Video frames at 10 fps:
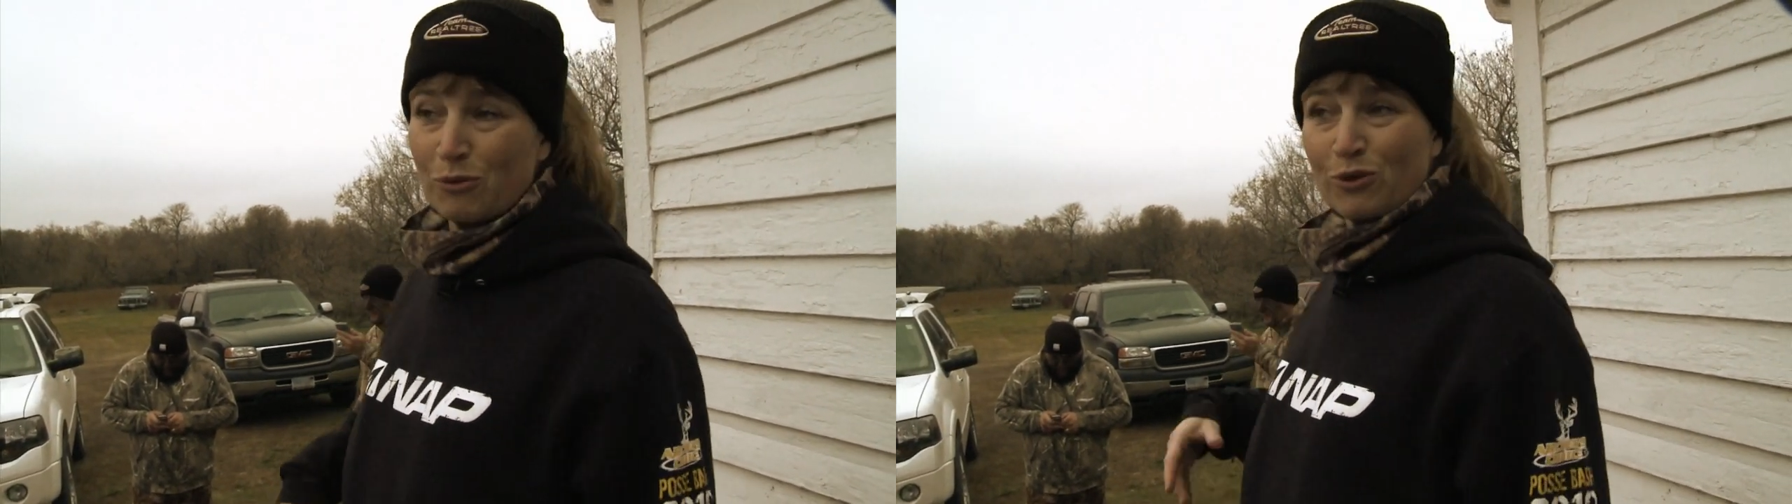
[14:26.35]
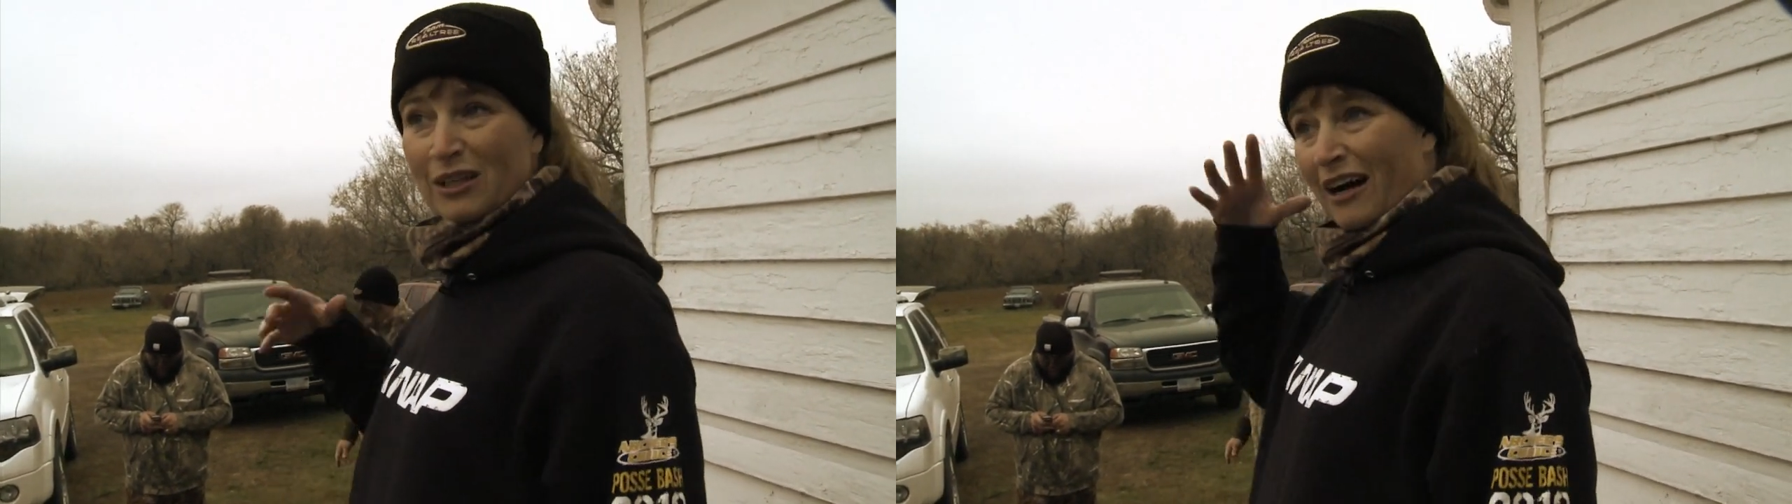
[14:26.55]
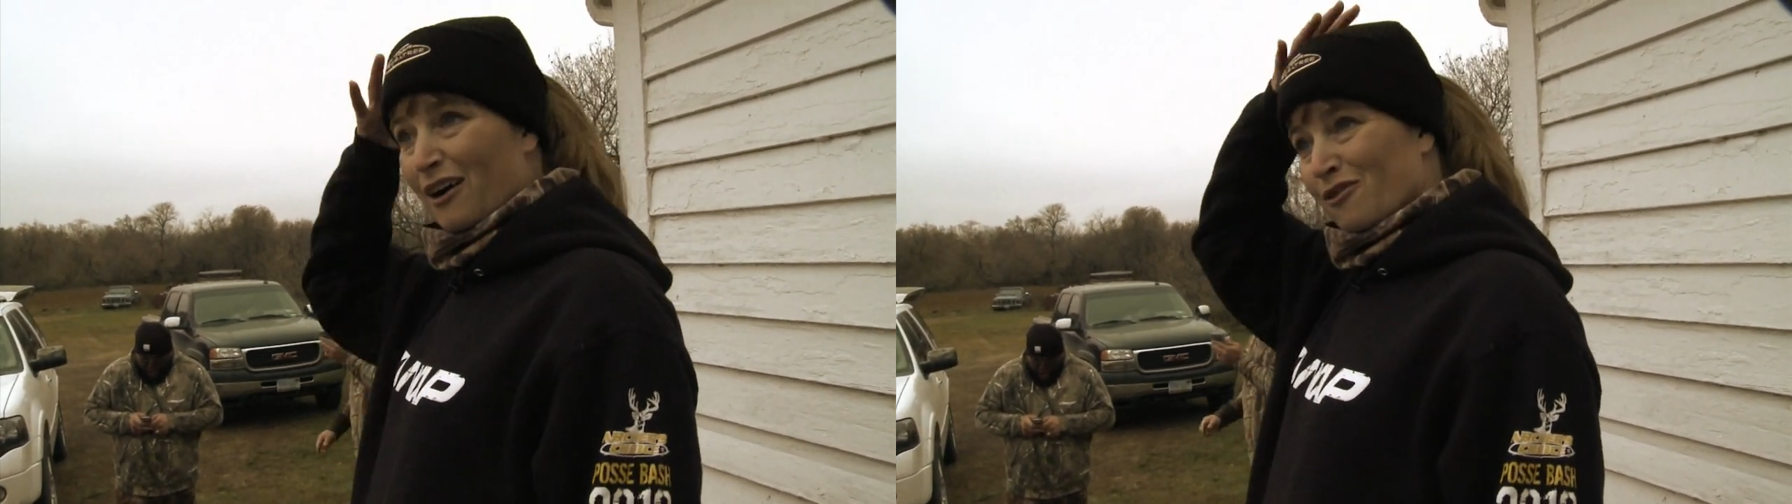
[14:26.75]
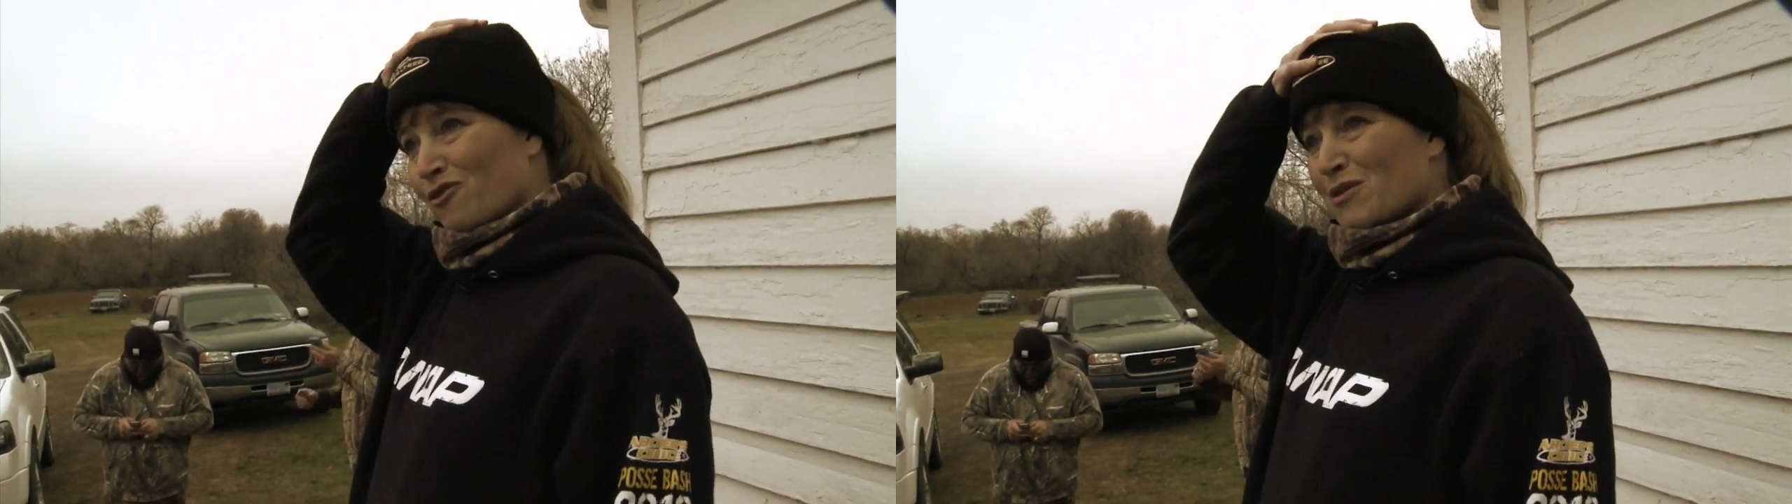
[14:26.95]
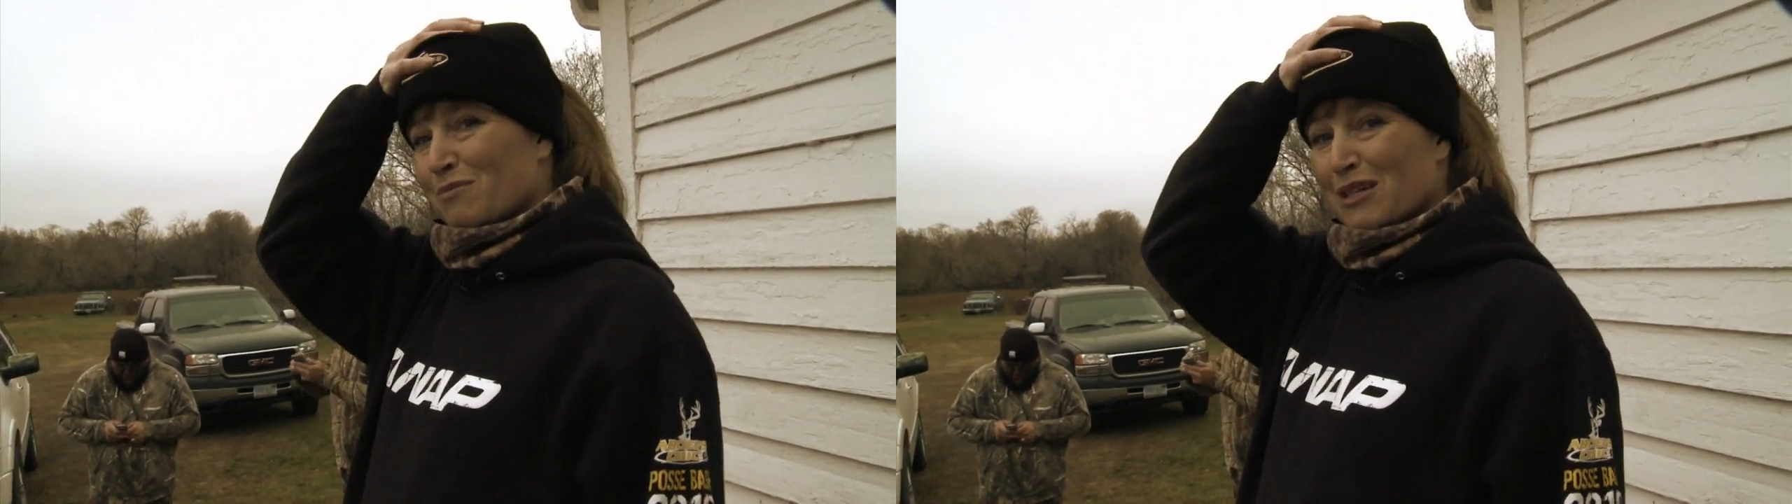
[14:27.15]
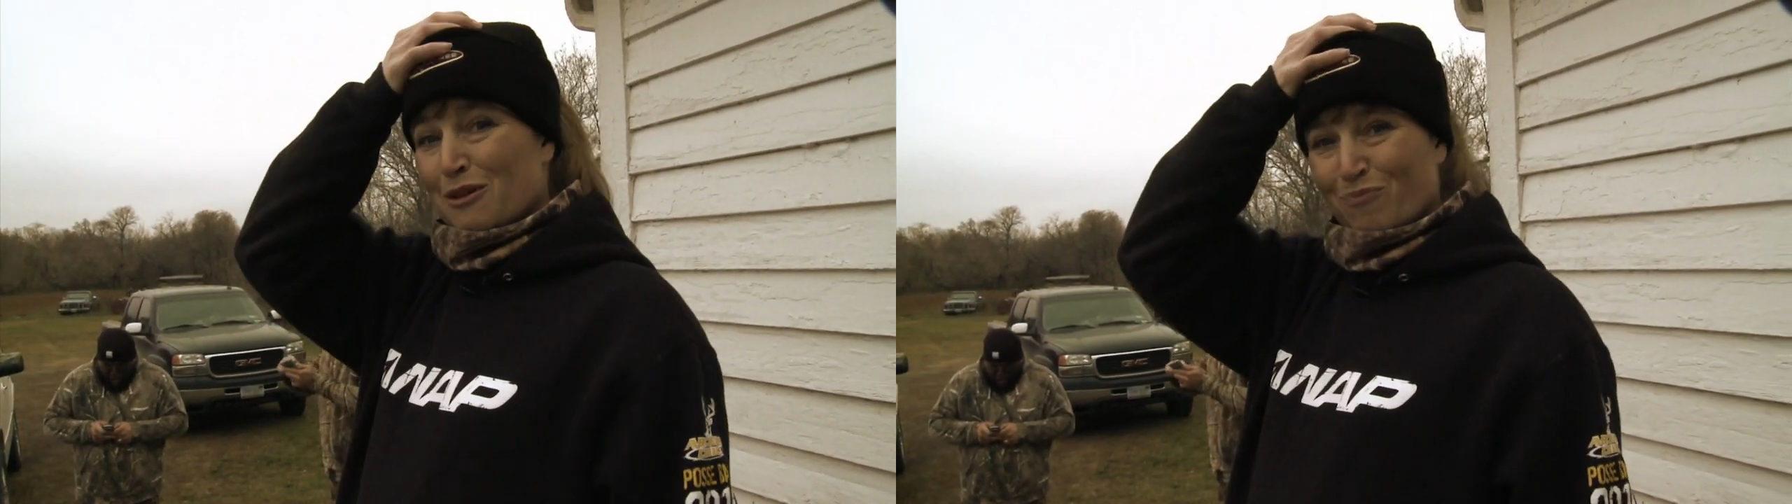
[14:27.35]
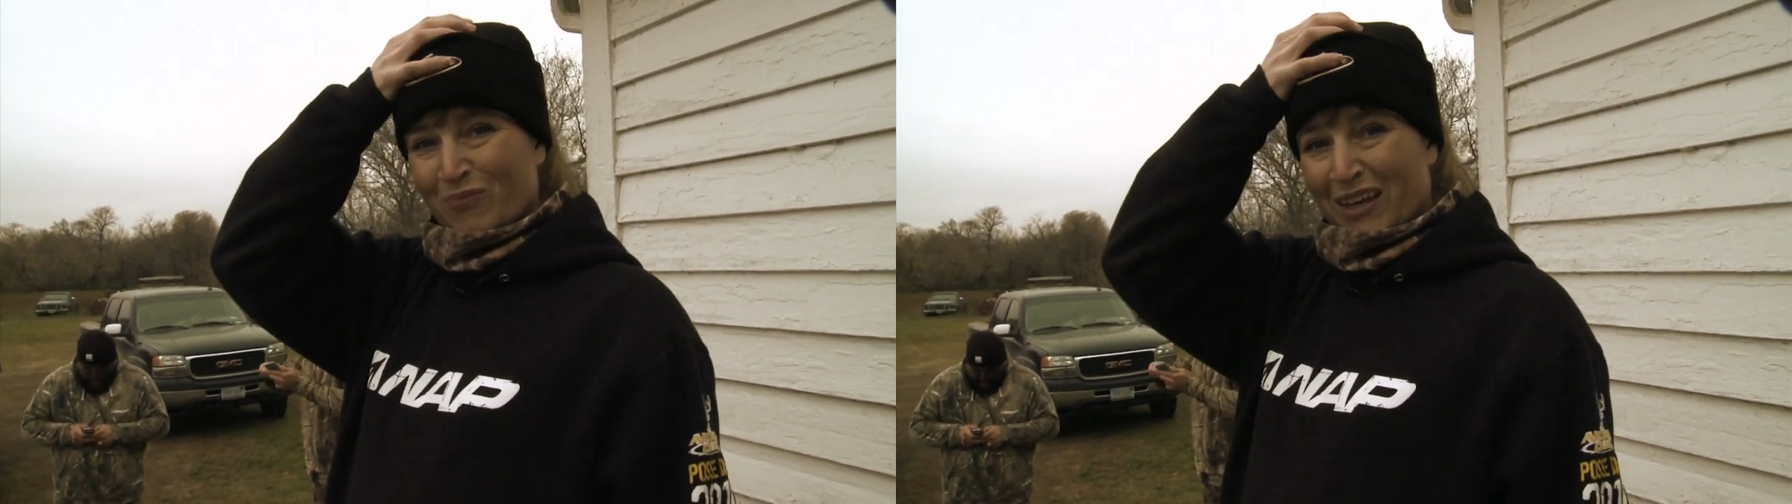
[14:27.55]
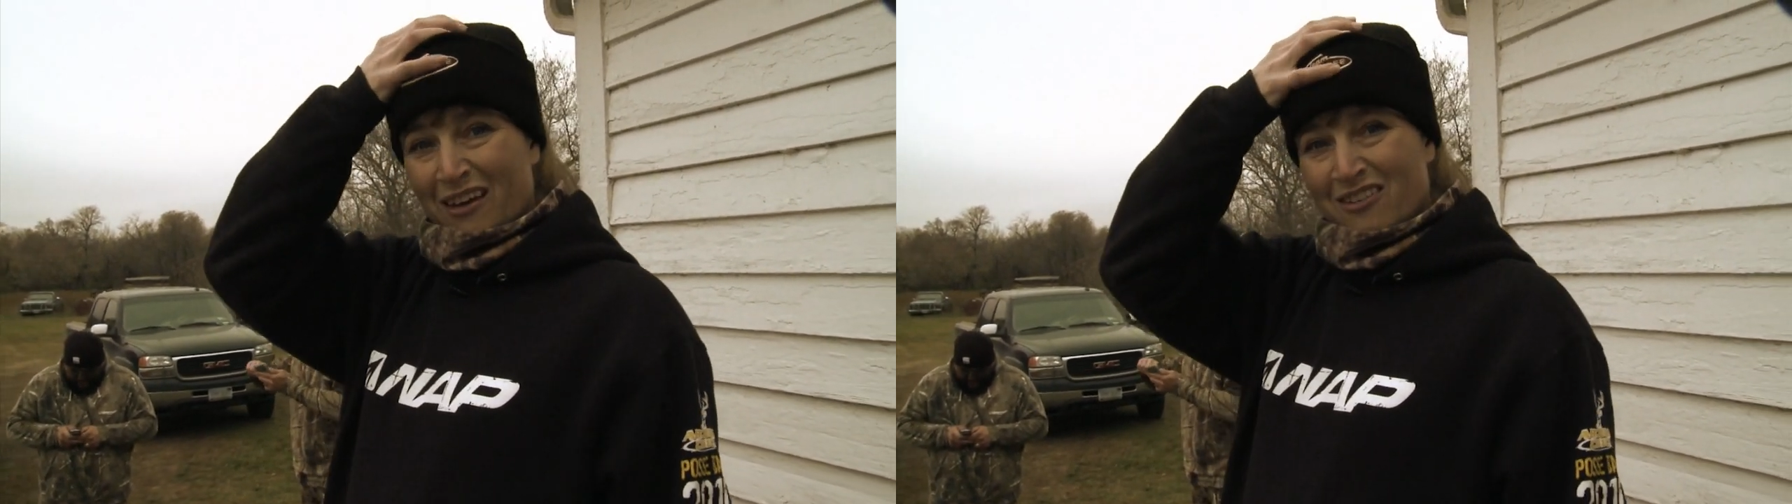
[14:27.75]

to be really hard for me to beat.